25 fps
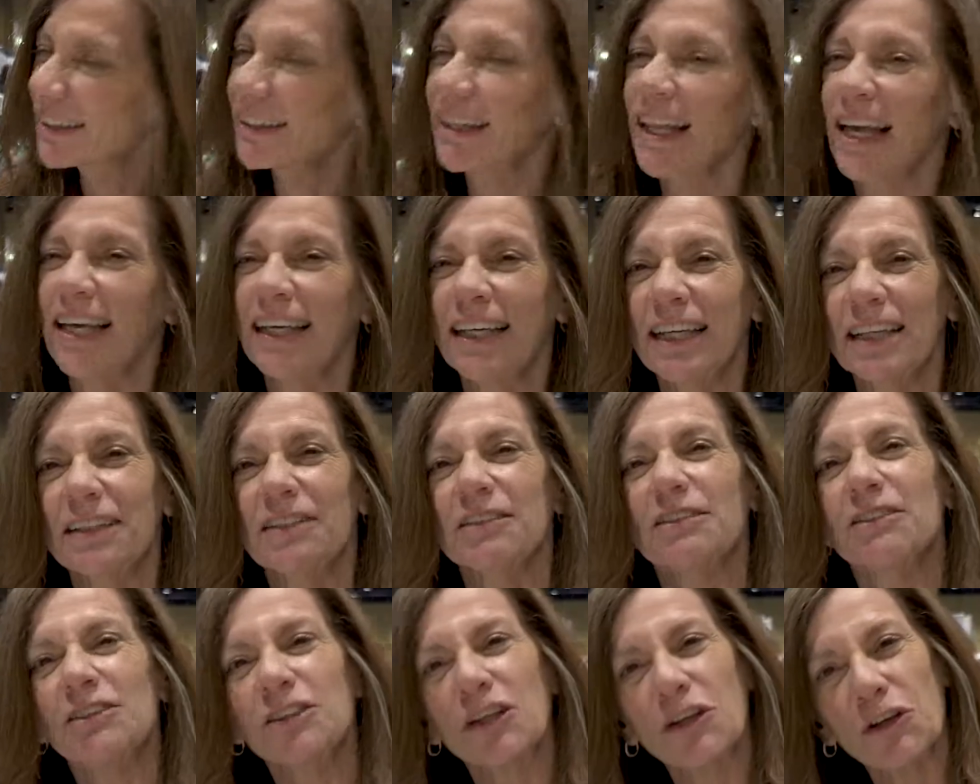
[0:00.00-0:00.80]
Like
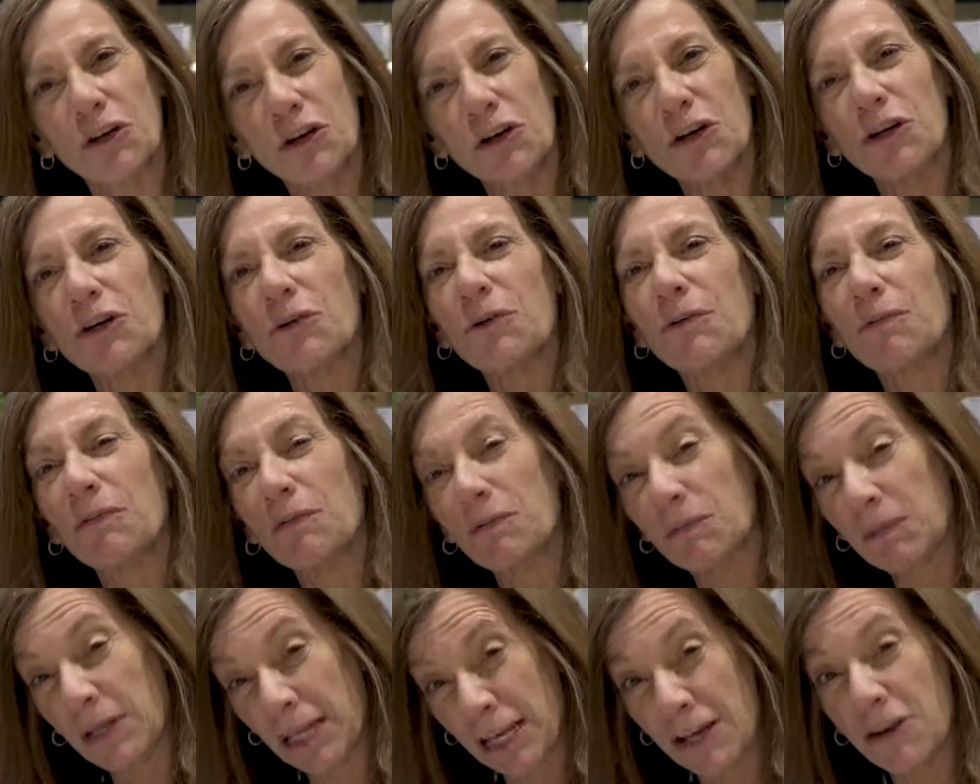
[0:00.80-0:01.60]
it. So you heard
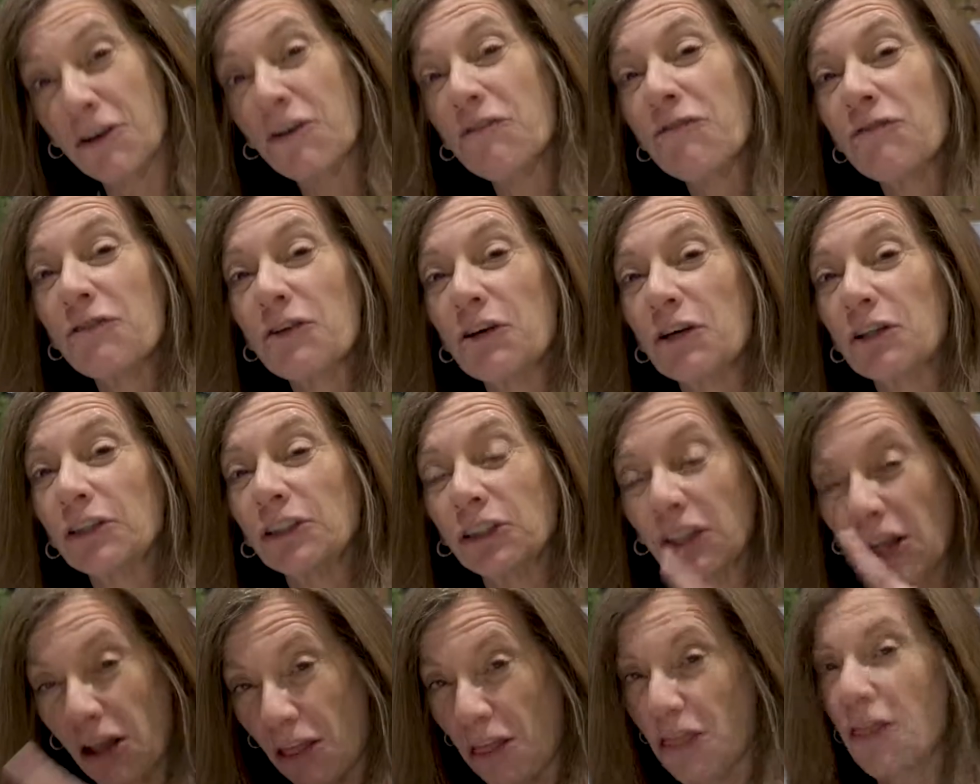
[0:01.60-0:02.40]
it here
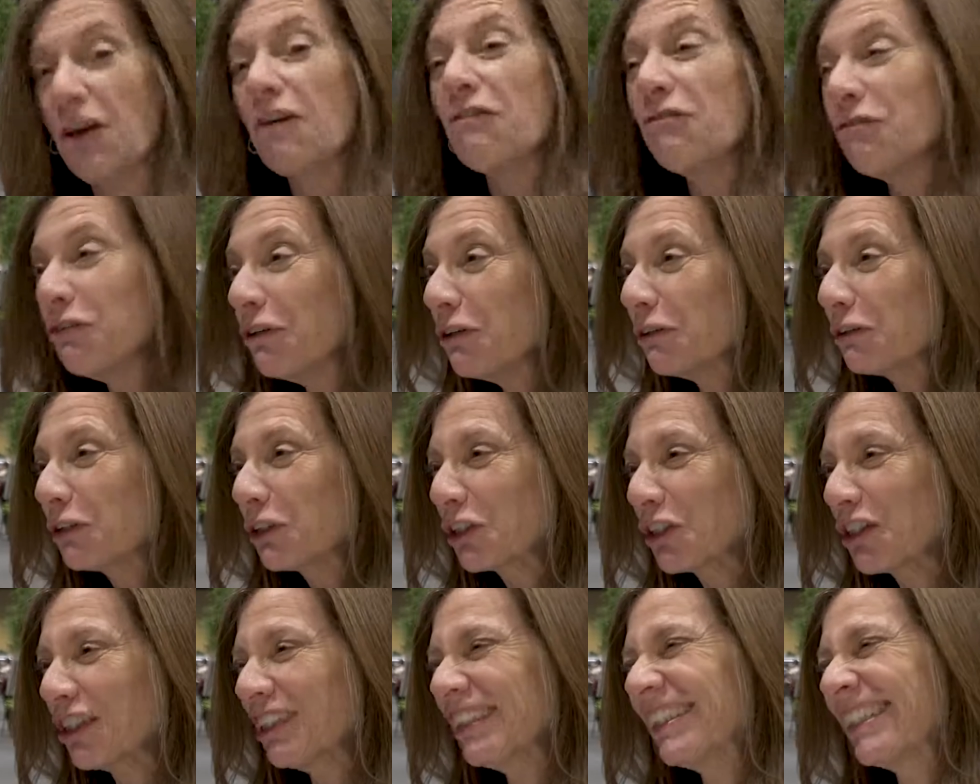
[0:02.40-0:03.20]
first, the
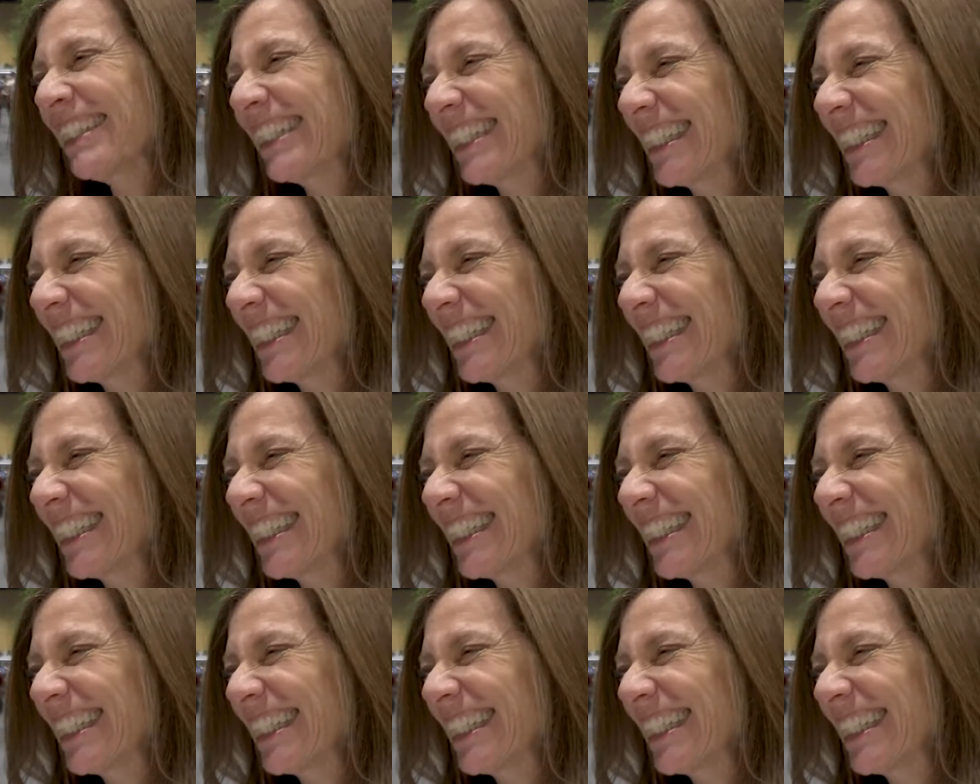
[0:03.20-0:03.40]
future.